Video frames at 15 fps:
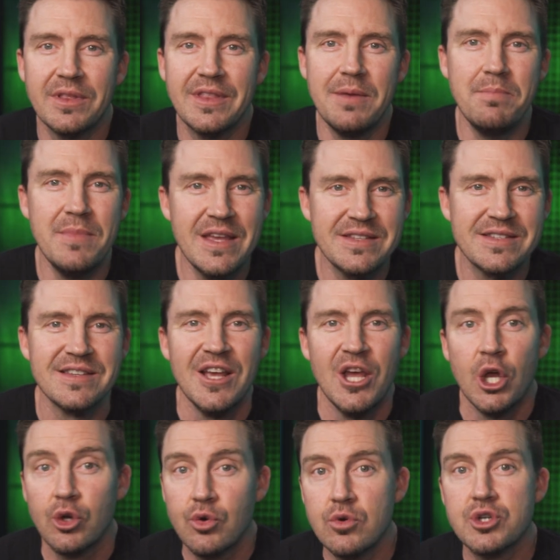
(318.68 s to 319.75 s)
but they miss
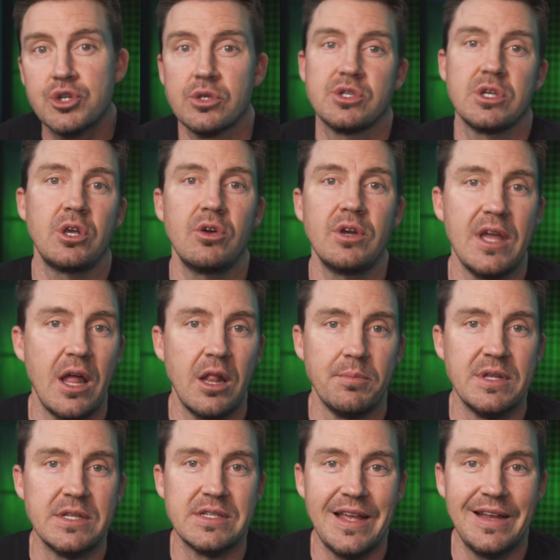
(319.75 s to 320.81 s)
crucial security
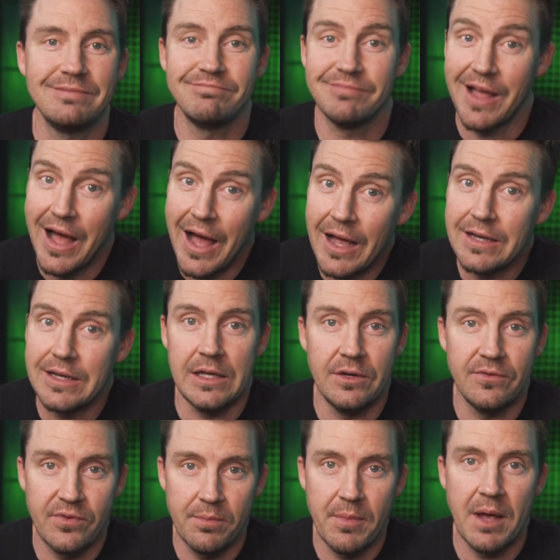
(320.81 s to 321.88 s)
elements that I
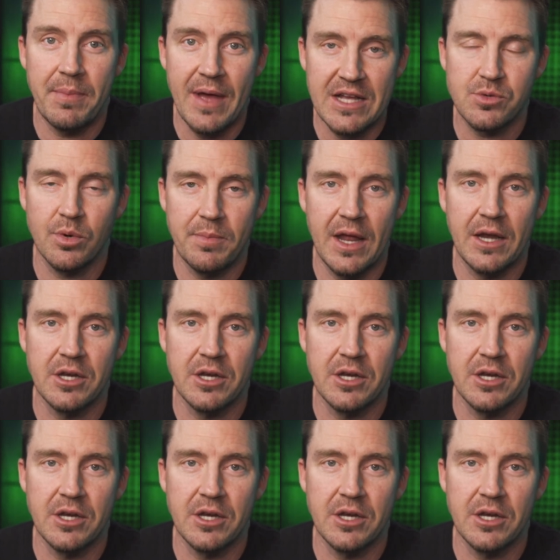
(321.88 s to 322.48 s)
need for my password